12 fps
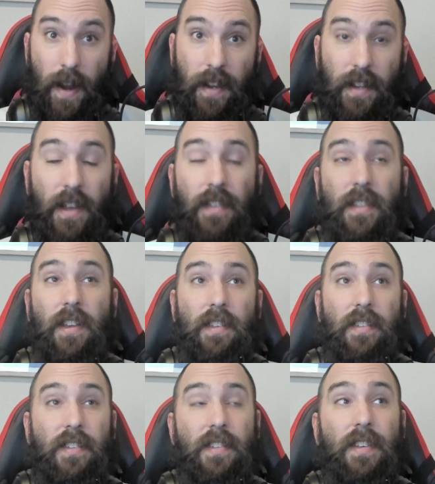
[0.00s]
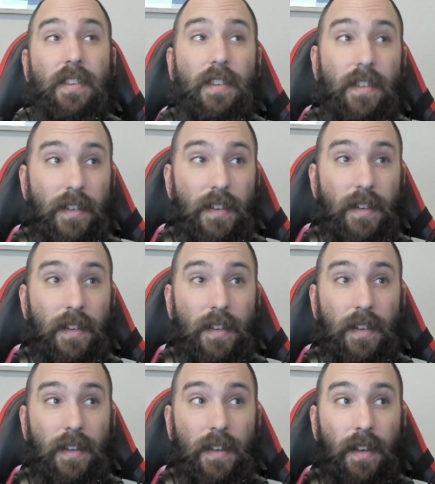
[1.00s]
All right, get this.
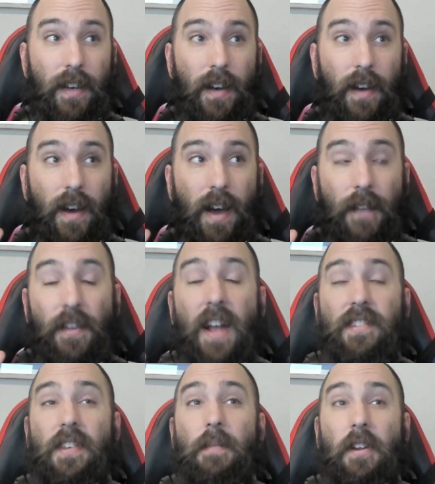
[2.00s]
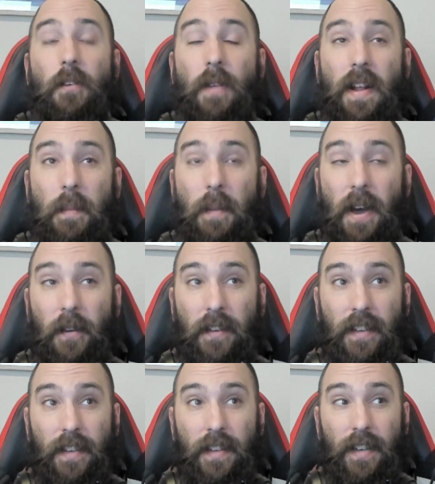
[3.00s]
I've got something to rant about.
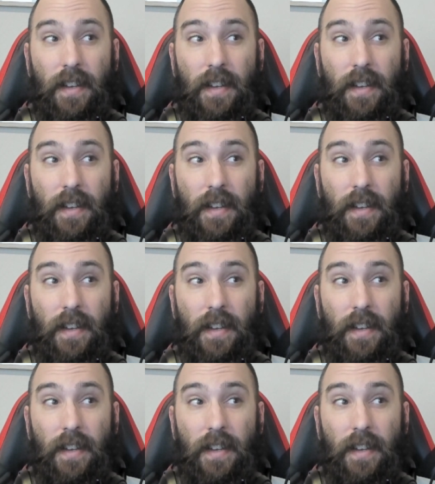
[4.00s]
